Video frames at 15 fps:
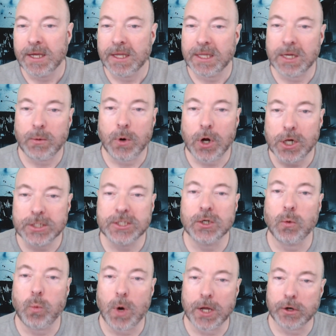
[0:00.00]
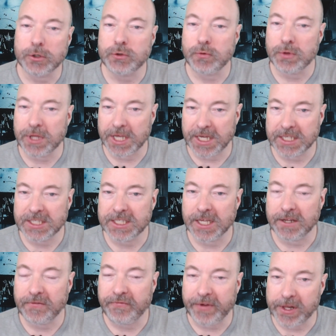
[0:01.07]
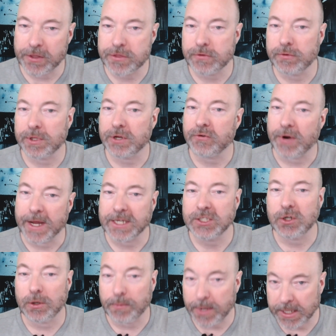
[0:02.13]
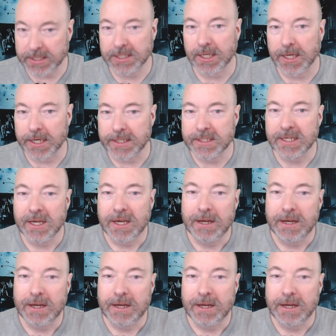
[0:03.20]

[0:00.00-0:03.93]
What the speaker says: There were also 1 or 2 things that fell through the cracks on my side.